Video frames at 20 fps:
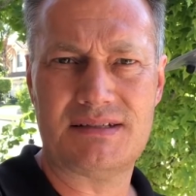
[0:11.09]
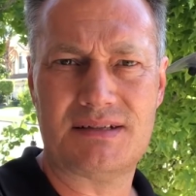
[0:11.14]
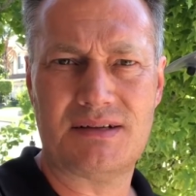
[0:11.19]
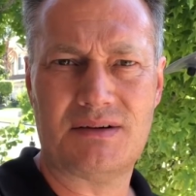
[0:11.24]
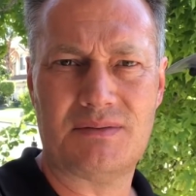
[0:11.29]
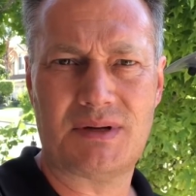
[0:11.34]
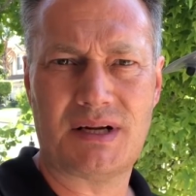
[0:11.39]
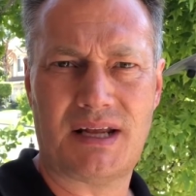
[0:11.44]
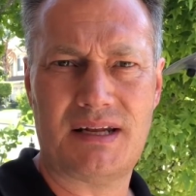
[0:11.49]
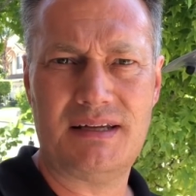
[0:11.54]

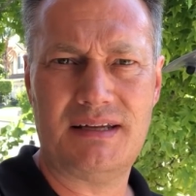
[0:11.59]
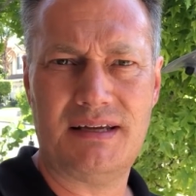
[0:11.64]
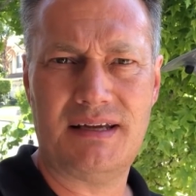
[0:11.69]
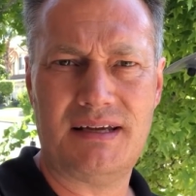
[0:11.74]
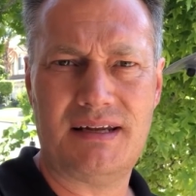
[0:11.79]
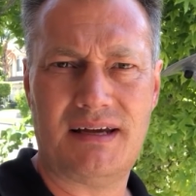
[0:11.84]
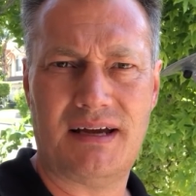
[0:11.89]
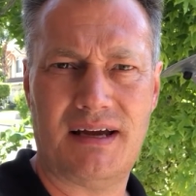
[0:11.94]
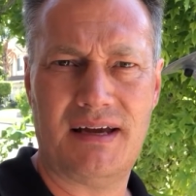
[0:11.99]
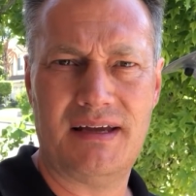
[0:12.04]
So what I
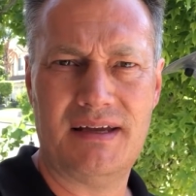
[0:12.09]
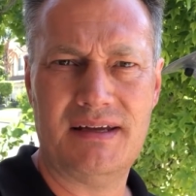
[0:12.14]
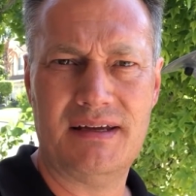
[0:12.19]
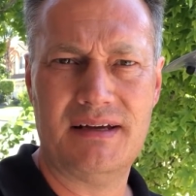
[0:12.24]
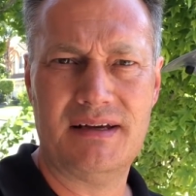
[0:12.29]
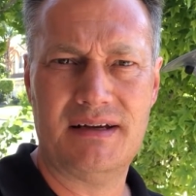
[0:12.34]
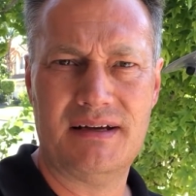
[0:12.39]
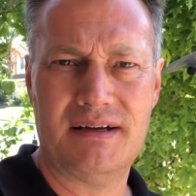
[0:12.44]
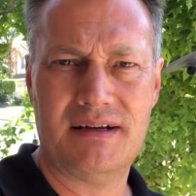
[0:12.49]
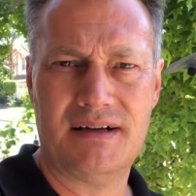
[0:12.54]
did, I
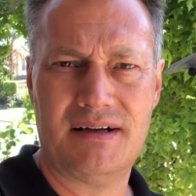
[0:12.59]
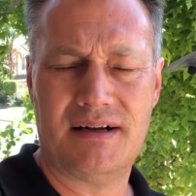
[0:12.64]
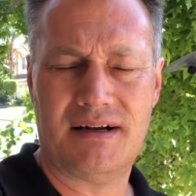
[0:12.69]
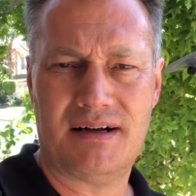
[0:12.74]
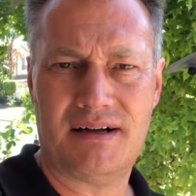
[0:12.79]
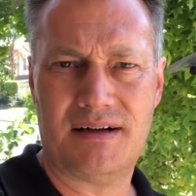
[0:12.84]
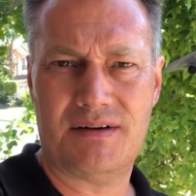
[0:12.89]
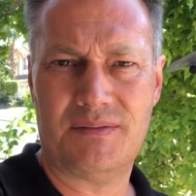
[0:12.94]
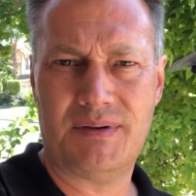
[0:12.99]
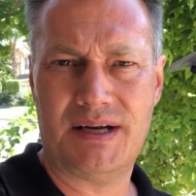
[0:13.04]

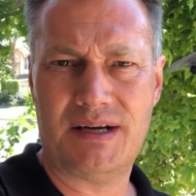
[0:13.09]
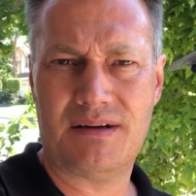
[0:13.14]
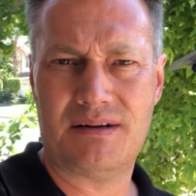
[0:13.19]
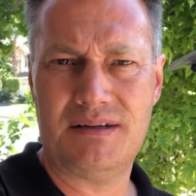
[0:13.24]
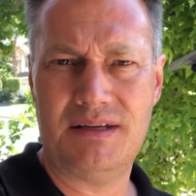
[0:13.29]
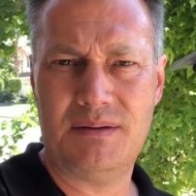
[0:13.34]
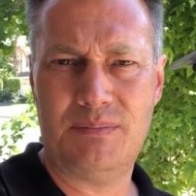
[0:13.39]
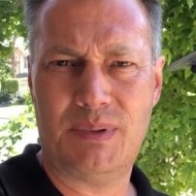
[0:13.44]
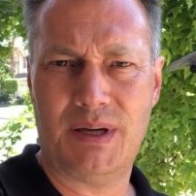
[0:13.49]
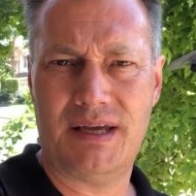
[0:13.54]
went
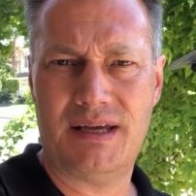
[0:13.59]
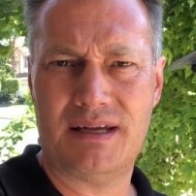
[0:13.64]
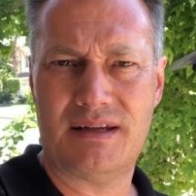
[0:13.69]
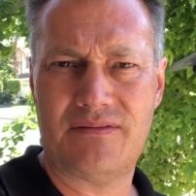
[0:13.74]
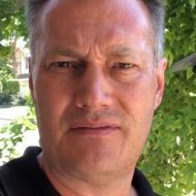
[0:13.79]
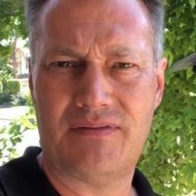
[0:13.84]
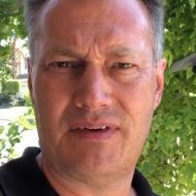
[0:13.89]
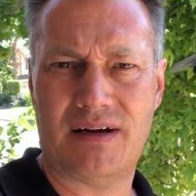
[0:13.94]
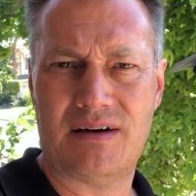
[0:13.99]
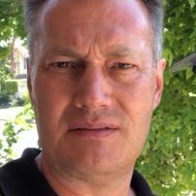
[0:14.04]
on eBay
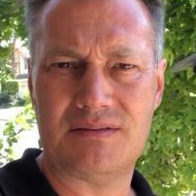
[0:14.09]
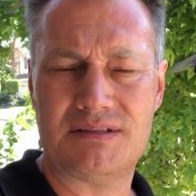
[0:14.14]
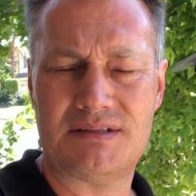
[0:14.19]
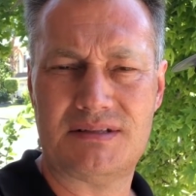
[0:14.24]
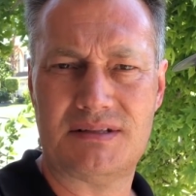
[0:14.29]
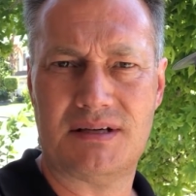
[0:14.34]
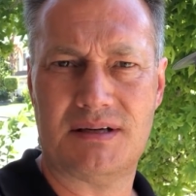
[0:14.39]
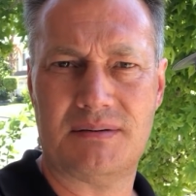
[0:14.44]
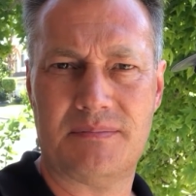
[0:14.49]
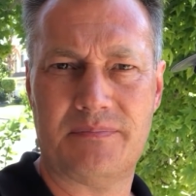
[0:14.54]
and found
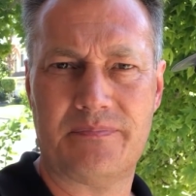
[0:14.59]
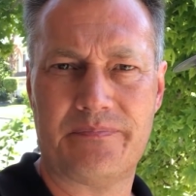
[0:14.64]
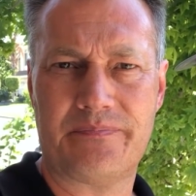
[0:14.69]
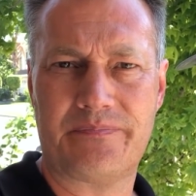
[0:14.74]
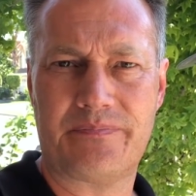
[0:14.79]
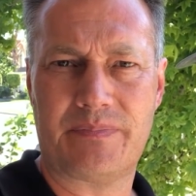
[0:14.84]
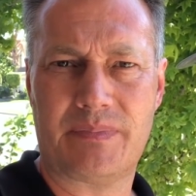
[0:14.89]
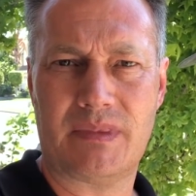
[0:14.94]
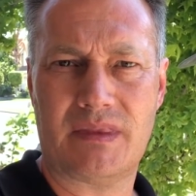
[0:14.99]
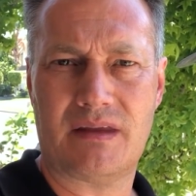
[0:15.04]

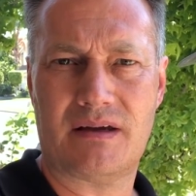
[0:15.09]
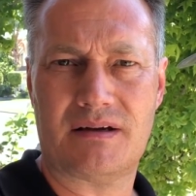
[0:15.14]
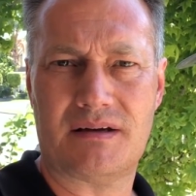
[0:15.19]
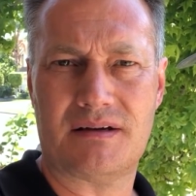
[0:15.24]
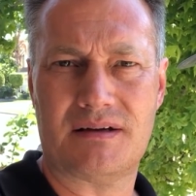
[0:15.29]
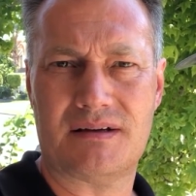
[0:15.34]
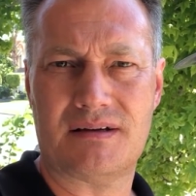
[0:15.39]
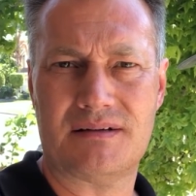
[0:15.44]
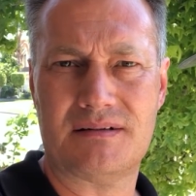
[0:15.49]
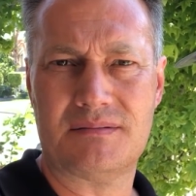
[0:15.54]
some
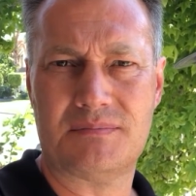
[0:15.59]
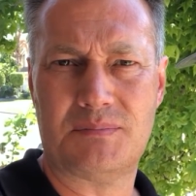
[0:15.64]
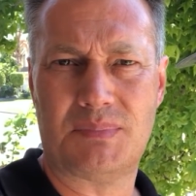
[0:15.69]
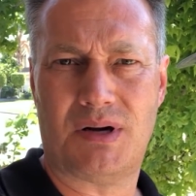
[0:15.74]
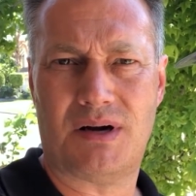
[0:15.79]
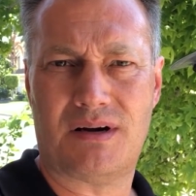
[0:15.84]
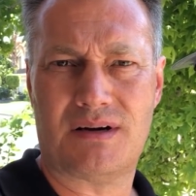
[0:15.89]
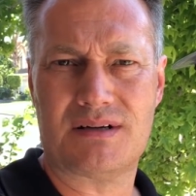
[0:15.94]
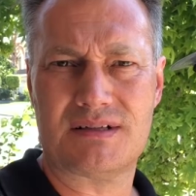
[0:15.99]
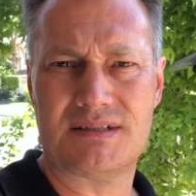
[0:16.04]

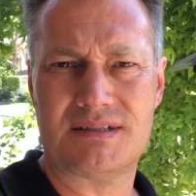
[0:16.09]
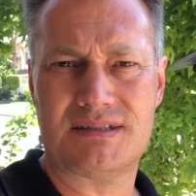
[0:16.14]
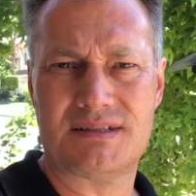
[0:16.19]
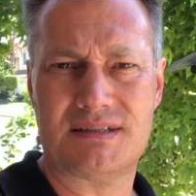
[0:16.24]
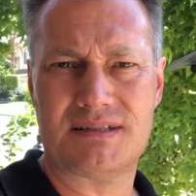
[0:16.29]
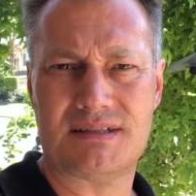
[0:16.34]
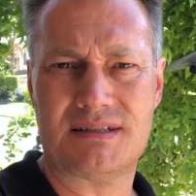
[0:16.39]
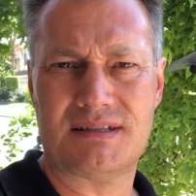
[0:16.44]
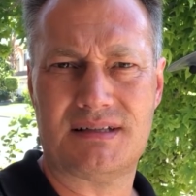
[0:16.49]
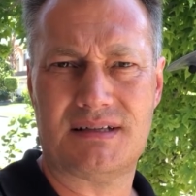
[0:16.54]

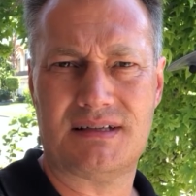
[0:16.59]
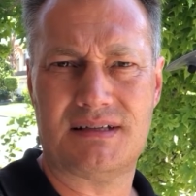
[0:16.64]
parts.